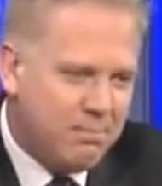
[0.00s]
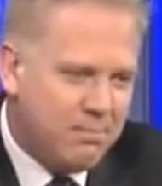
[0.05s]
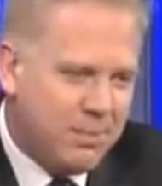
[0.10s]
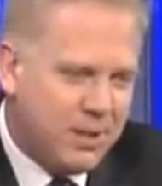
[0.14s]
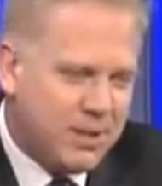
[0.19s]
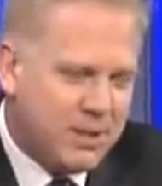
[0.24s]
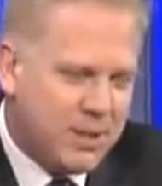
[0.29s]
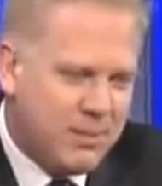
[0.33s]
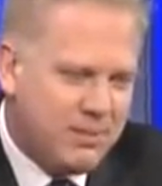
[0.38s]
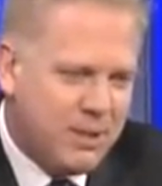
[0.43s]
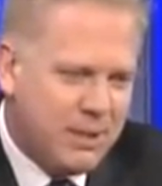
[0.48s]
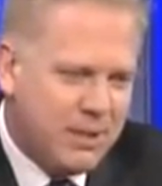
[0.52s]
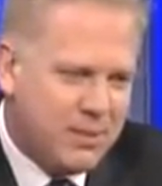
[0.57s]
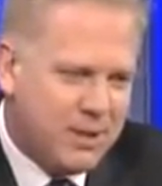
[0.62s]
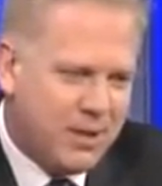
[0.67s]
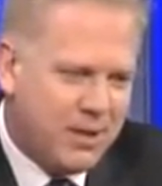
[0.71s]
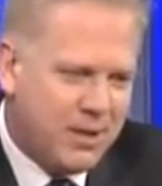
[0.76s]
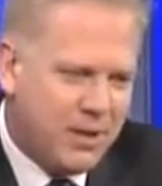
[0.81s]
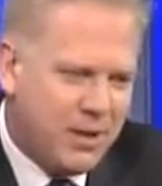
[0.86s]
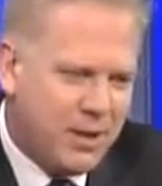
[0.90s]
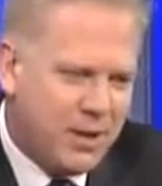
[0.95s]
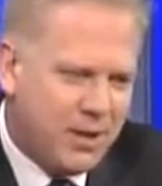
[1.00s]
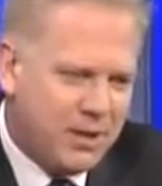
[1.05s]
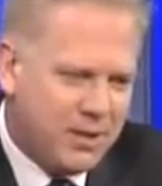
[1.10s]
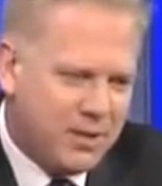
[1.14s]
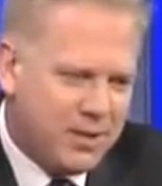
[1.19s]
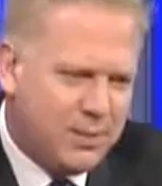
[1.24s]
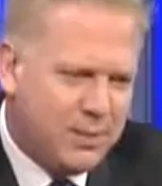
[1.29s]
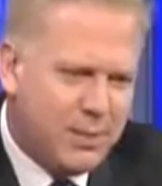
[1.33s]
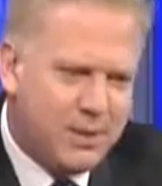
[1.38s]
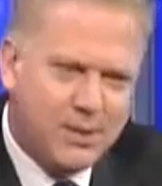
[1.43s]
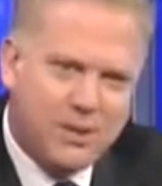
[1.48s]
But sometimes there are
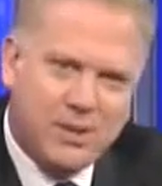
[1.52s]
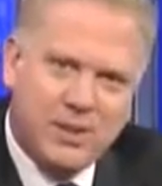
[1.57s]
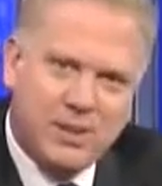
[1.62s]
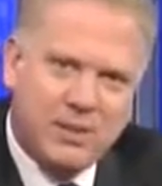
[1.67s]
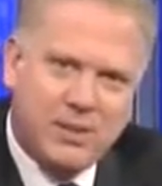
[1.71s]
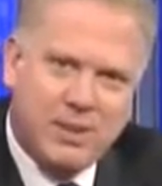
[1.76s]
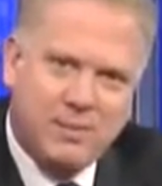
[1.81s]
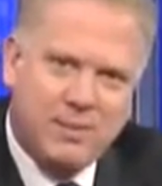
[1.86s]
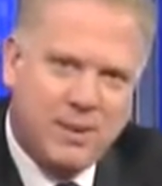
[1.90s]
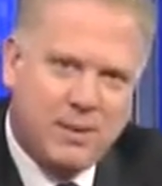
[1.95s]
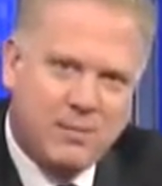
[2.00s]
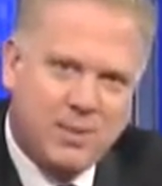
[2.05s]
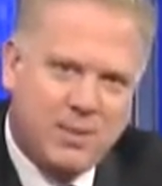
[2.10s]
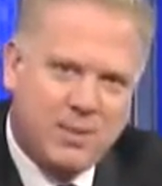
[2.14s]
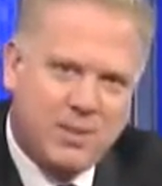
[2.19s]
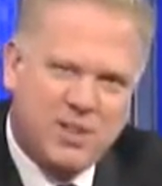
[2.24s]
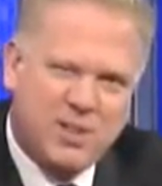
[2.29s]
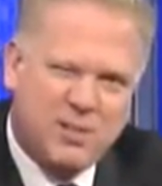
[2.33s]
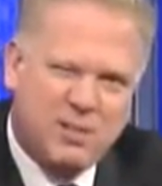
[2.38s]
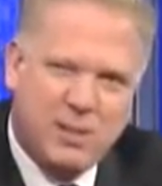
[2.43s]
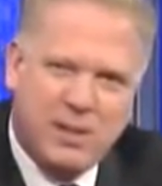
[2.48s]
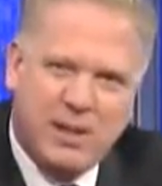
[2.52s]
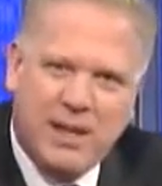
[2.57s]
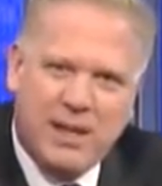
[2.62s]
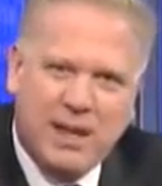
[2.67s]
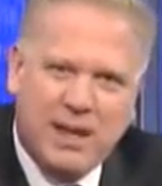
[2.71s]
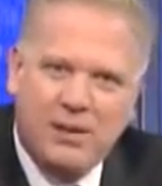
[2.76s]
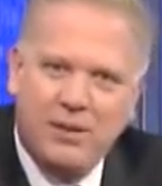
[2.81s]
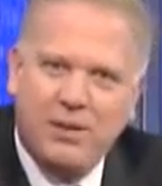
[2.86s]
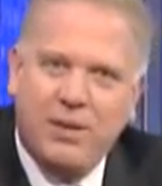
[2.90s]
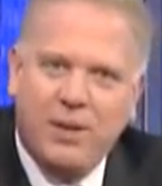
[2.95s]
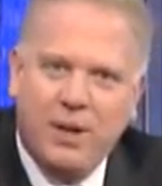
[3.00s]
conspiracies, and sometimes it's just plain
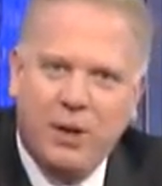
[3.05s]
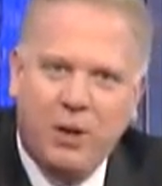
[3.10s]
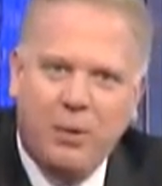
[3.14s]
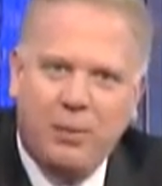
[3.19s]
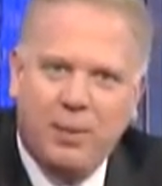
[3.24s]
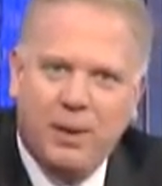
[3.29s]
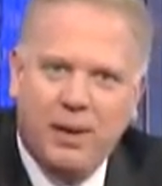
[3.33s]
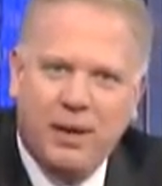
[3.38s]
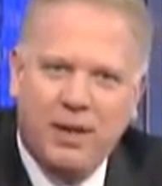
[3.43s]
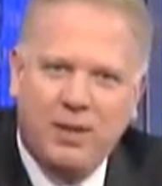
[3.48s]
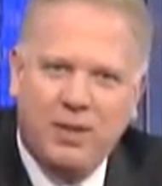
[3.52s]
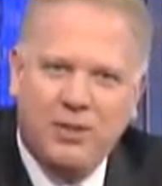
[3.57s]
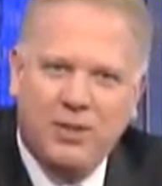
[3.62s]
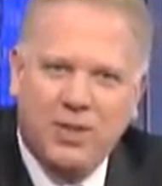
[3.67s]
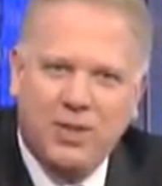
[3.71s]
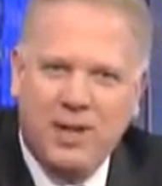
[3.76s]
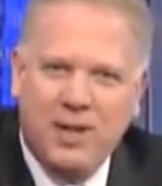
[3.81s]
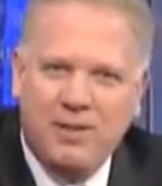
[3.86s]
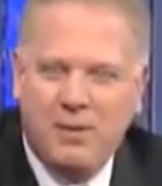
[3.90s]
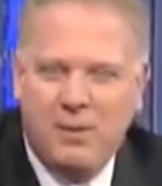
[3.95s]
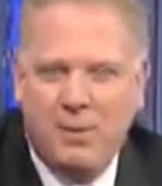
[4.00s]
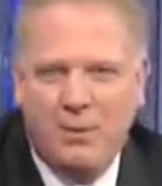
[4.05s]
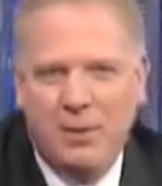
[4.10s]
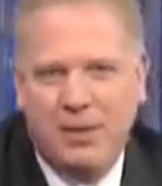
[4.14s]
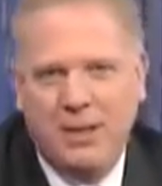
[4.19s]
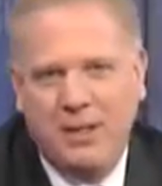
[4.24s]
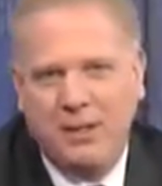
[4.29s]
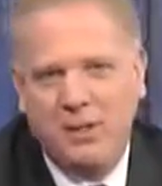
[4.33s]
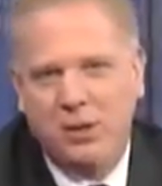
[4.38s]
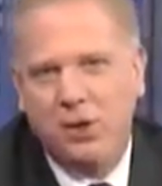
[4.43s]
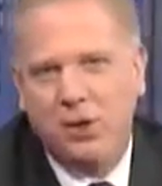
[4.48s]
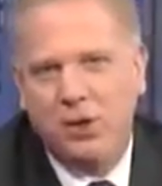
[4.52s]
out in the open, and you just have to be
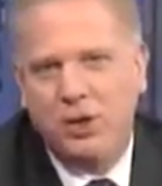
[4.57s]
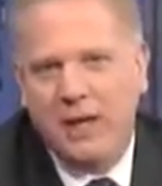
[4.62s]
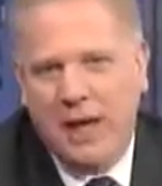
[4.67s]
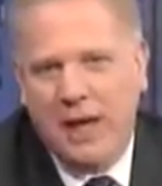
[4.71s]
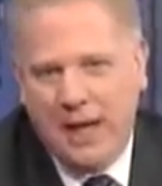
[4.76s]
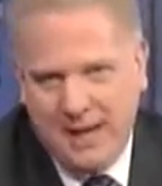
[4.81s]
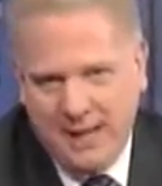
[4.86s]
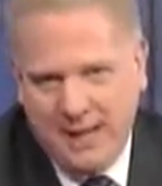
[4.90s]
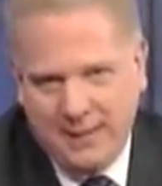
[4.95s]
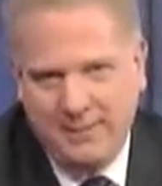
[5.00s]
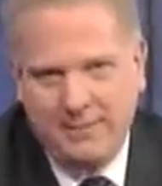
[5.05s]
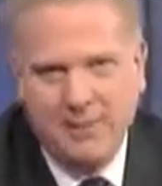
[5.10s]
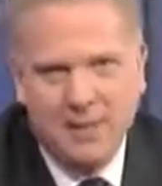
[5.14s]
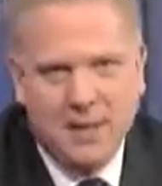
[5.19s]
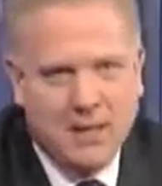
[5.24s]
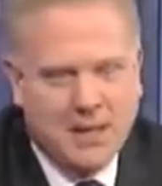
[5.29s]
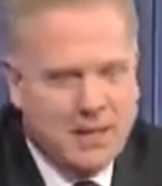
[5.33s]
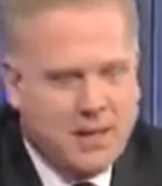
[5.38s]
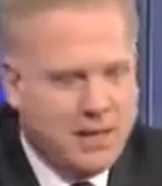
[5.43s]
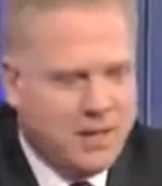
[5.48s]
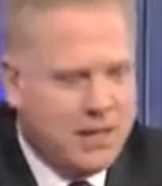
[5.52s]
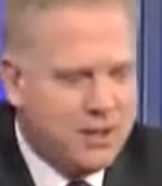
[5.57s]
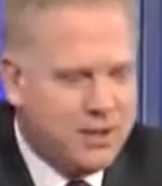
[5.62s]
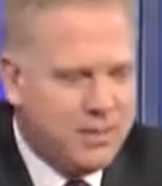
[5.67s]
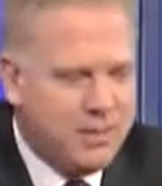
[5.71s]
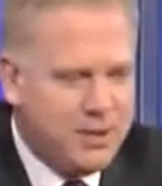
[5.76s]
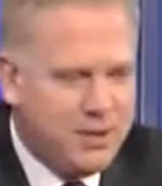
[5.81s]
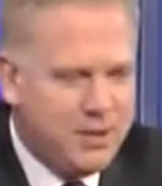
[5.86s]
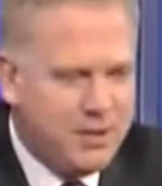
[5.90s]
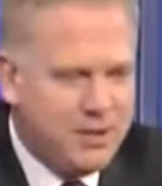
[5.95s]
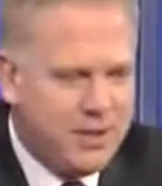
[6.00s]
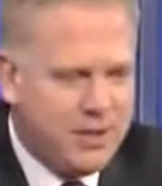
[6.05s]
willing to look at it.
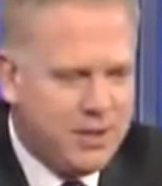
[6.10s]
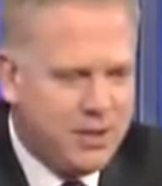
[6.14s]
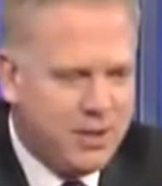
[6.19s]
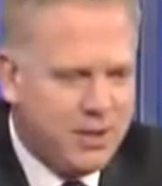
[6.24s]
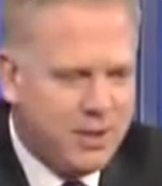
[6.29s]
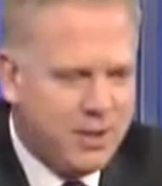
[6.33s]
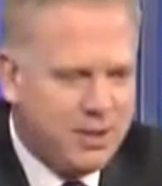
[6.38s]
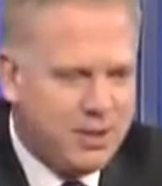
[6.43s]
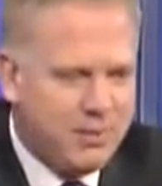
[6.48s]
Conspiracies aren't